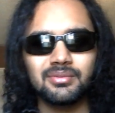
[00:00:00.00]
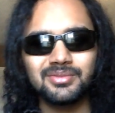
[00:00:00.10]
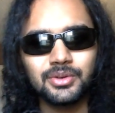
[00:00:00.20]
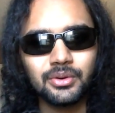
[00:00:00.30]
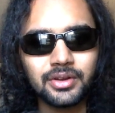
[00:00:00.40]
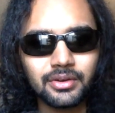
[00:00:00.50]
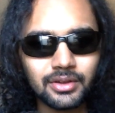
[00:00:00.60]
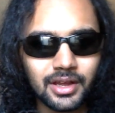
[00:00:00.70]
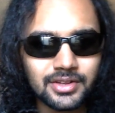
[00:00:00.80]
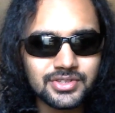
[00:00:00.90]
you don't hear a
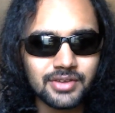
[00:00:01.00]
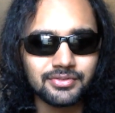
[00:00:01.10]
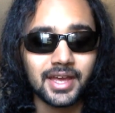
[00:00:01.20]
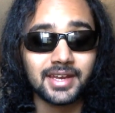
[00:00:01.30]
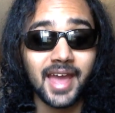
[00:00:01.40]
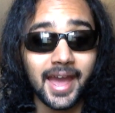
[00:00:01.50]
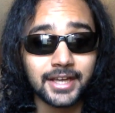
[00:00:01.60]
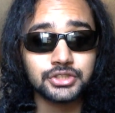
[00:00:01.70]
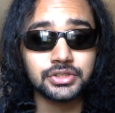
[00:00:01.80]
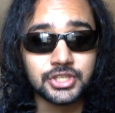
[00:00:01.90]
lot of stuff that
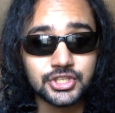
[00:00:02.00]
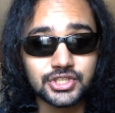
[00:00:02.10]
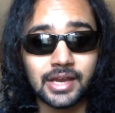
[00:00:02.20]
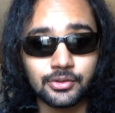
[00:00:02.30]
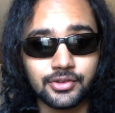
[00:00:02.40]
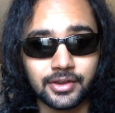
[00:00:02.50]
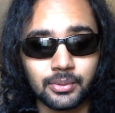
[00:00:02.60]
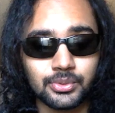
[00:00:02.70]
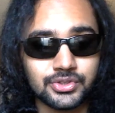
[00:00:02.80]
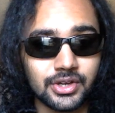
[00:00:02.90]
actually sounds like
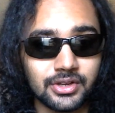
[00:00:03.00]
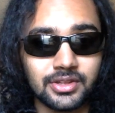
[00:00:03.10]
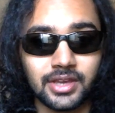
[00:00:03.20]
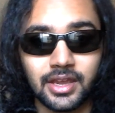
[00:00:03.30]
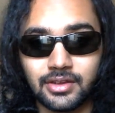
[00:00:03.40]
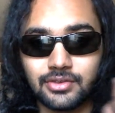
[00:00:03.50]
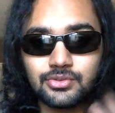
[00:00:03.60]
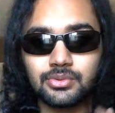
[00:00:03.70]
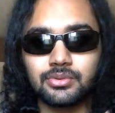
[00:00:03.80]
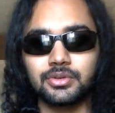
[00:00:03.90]
it was done in the
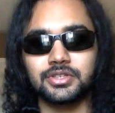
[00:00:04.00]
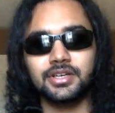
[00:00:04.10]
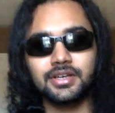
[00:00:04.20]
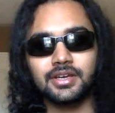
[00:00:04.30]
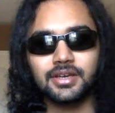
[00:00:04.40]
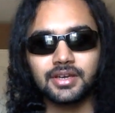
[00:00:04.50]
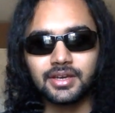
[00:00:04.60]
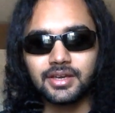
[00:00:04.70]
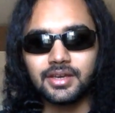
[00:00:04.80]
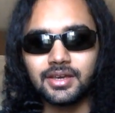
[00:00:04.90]
80s, which
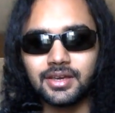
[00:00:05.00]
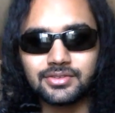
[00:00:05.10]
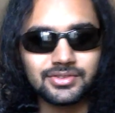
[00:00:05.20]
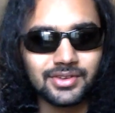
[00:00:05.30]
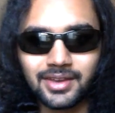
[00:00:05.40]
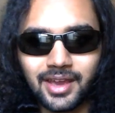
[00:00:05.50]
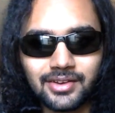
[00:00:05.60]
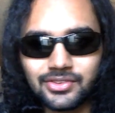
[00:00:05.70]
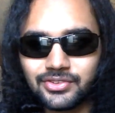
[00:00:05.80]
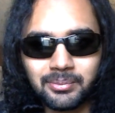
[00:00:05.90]
it's
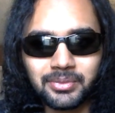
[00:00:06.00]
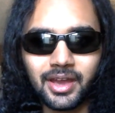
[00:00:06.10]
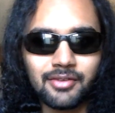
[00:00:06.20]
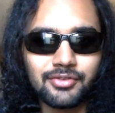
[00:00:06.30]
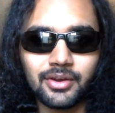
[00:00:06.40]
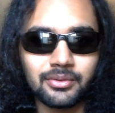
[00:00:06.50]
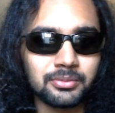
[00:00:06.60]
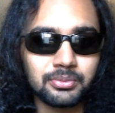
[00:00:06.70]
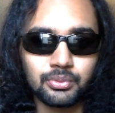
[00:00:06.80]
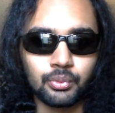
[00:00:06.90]
again, it's something I
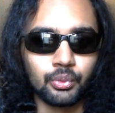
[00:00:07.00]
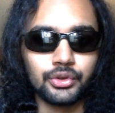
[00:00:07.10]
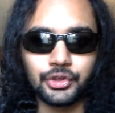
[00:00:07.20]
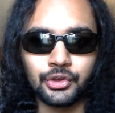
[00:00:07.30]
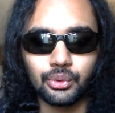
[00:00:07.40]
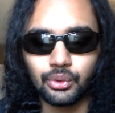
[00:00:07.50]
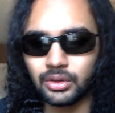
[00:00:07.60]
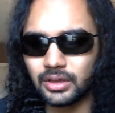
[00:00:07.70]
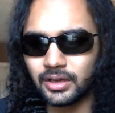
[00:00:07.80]
found really cool.